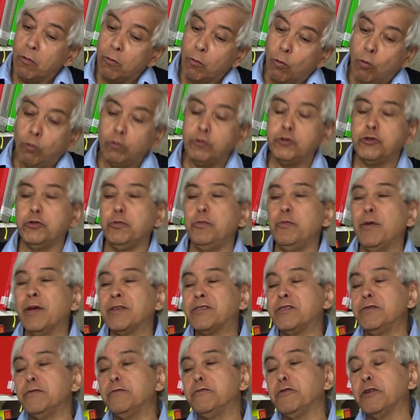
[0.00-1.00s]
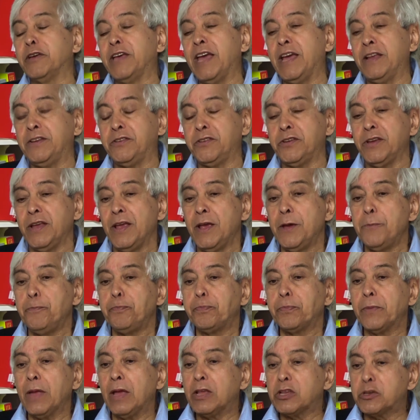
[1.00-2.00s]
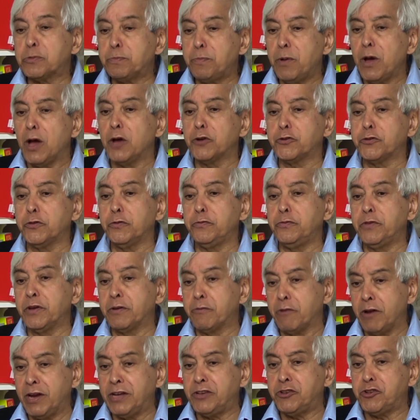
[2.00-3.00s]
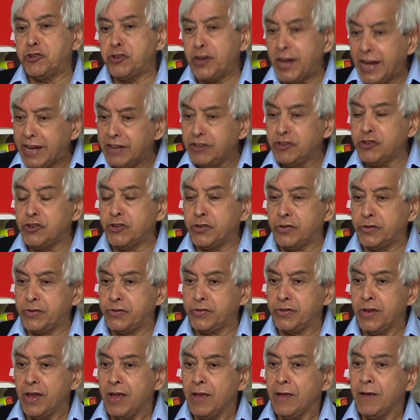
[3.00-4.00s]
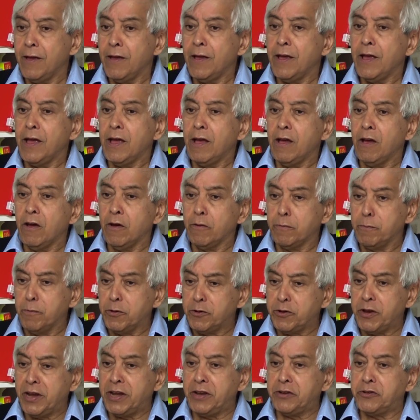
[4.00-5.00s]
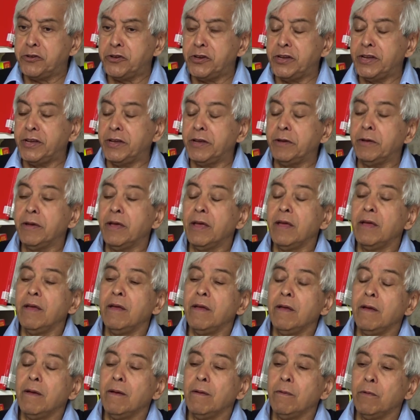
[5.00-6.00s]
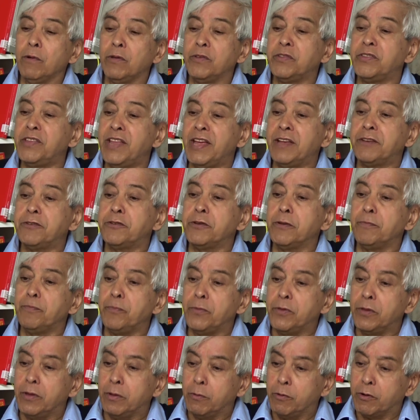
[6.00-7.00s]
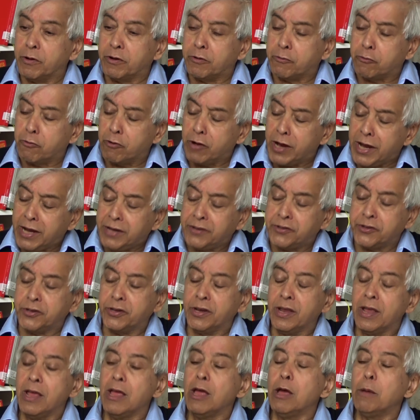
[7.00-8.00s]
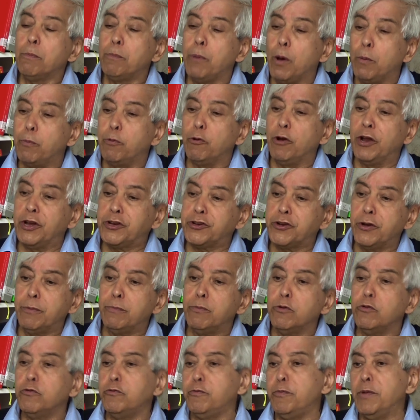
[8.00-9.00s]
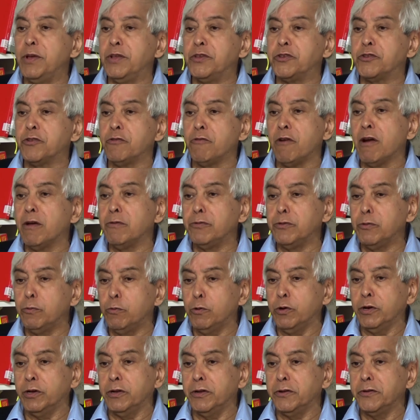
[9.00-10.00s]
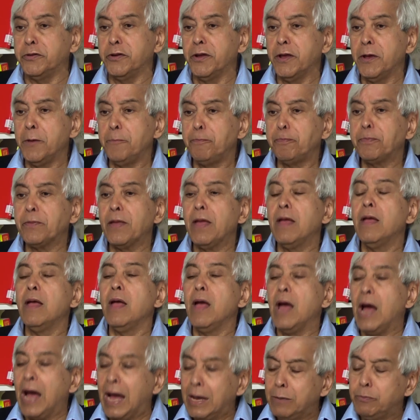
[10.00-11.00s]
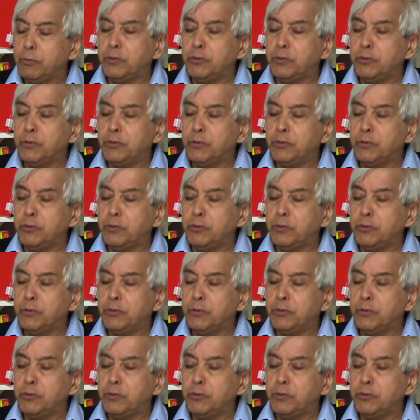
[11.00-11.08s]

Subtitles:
Also, mustn't forget, as part of the great changes of modernity, was that there were great population movements around the world. I